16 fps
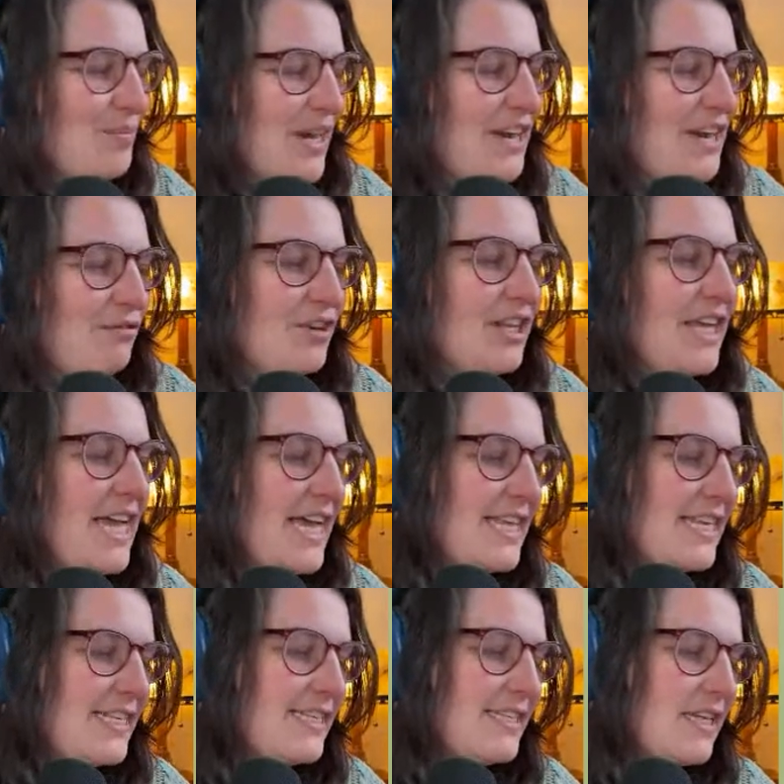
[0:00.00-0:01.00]
it really
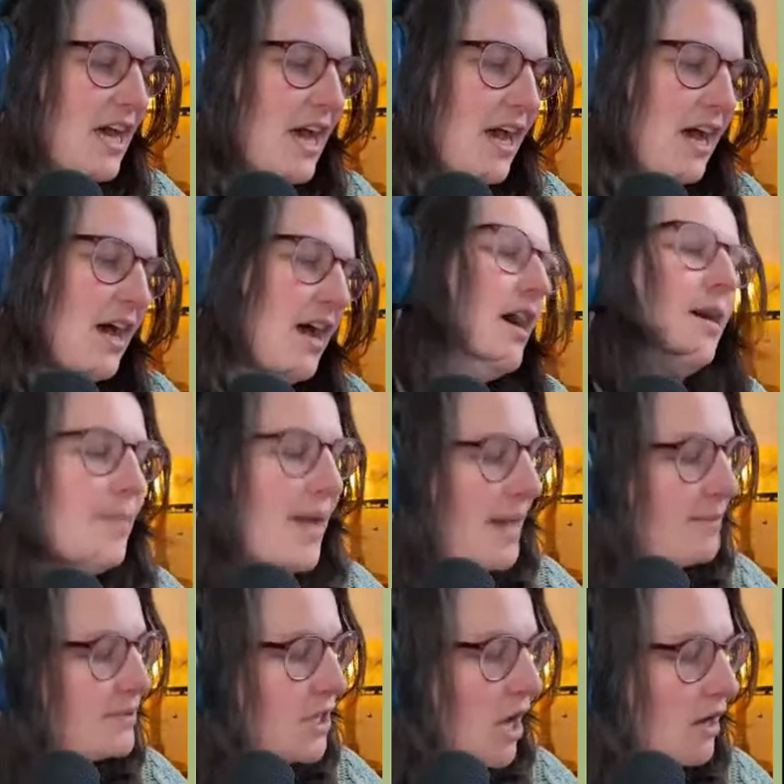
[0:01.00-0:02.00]
is a
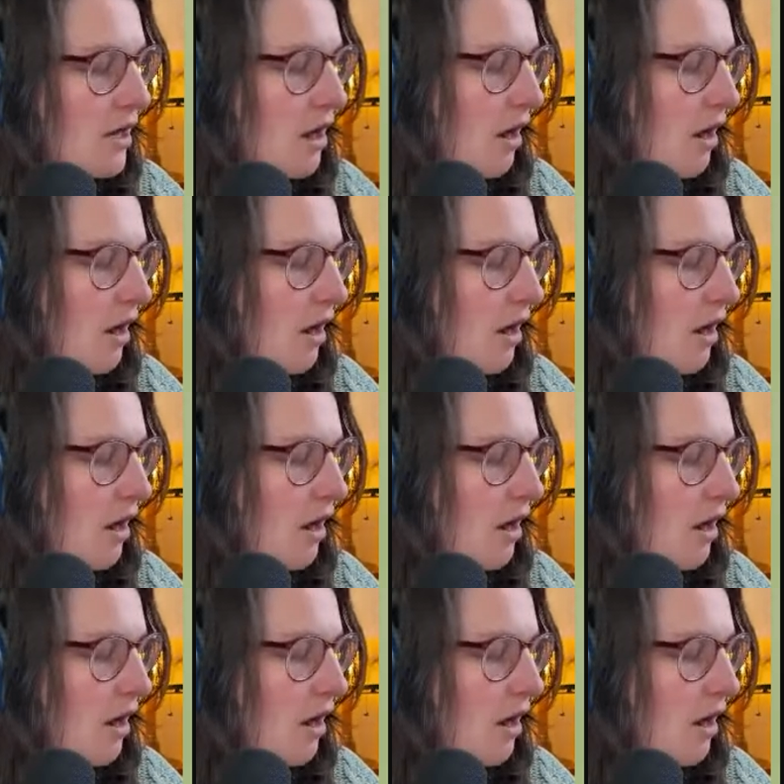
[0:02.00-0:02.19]
pep talk